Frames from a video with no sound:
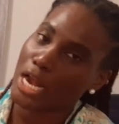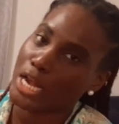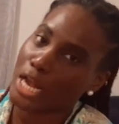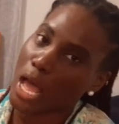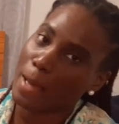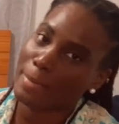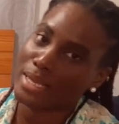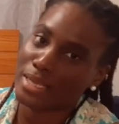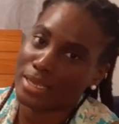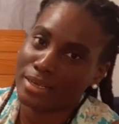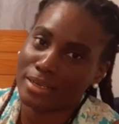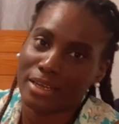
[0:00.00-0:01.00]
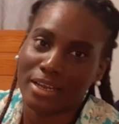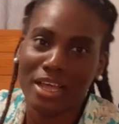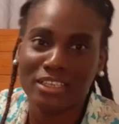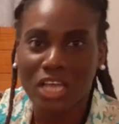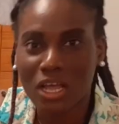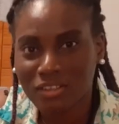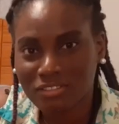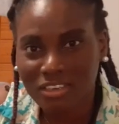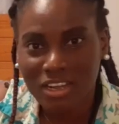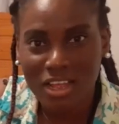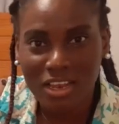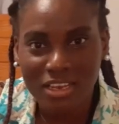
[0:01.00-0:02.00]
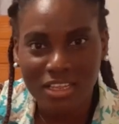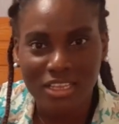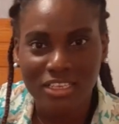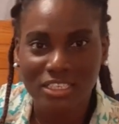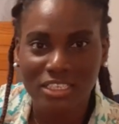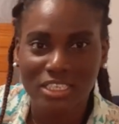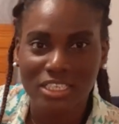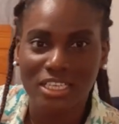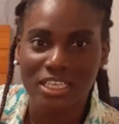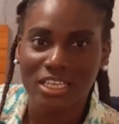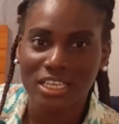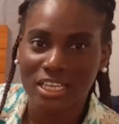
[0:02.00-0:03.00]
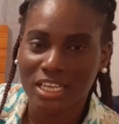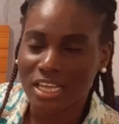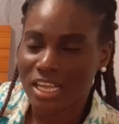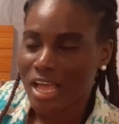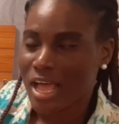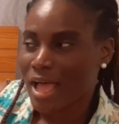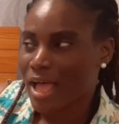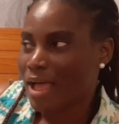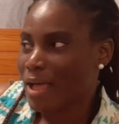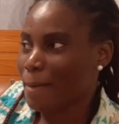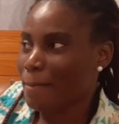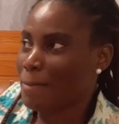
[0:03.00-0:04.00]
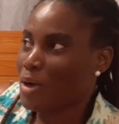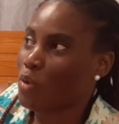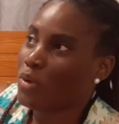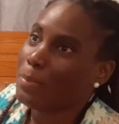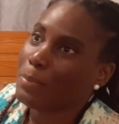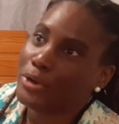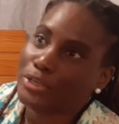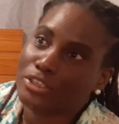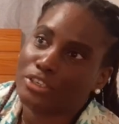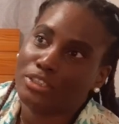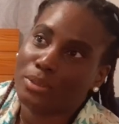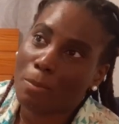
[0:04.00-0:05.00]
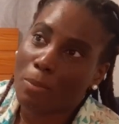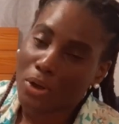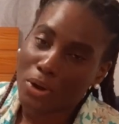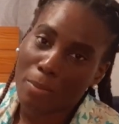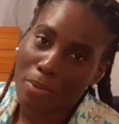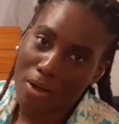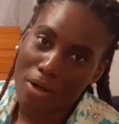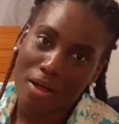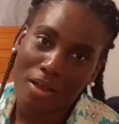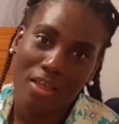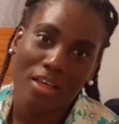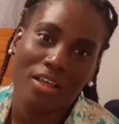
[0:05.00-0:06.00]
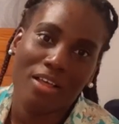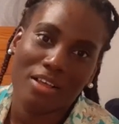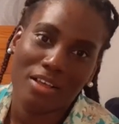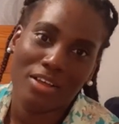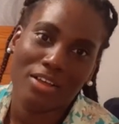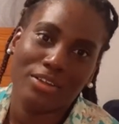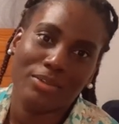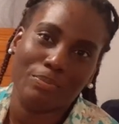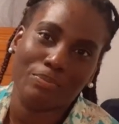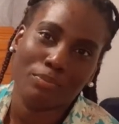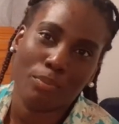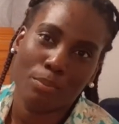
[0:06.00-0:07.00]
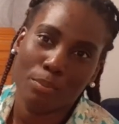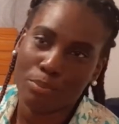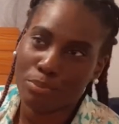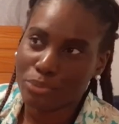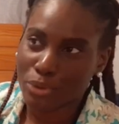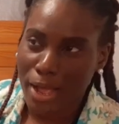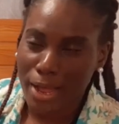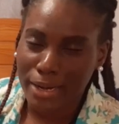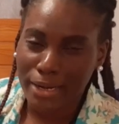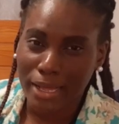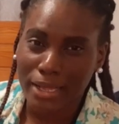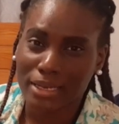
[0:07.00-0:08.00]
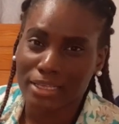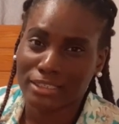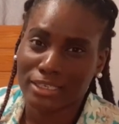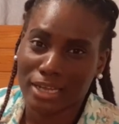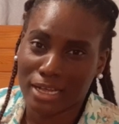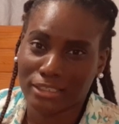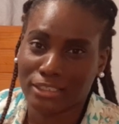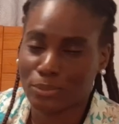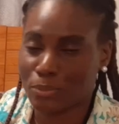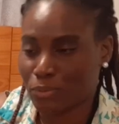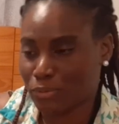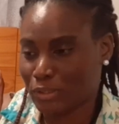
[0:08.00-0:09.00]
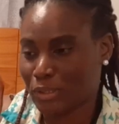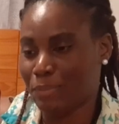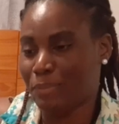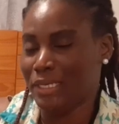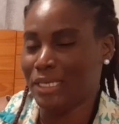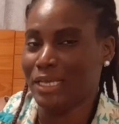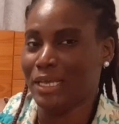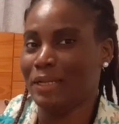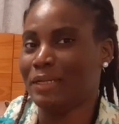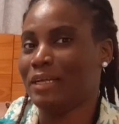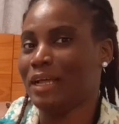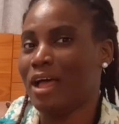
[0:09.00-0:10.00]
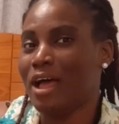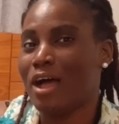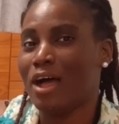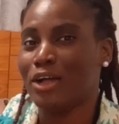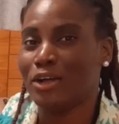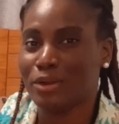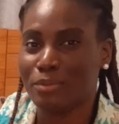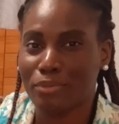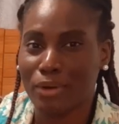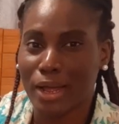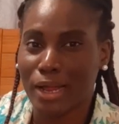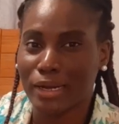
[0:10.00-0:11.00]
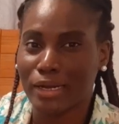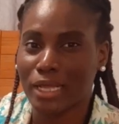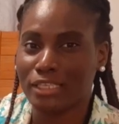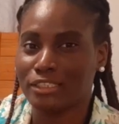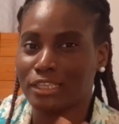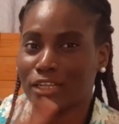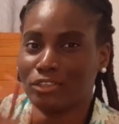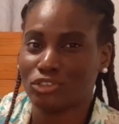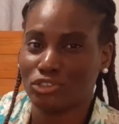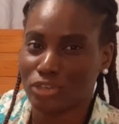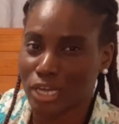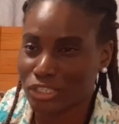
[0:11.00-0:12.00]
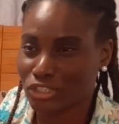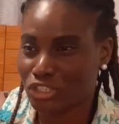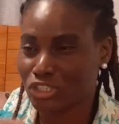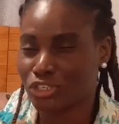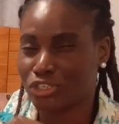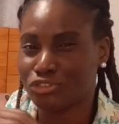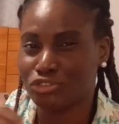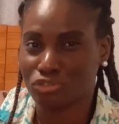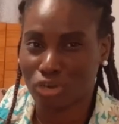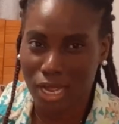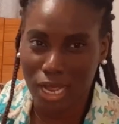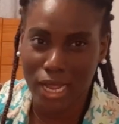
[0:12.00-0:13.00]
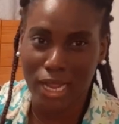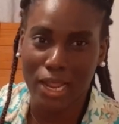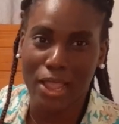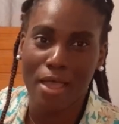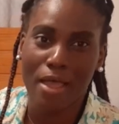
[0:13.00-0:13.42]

Not me. That's $100. But we purchased the Butterball brand, and they say that's supposed to be a good brand that's not trashy or dry.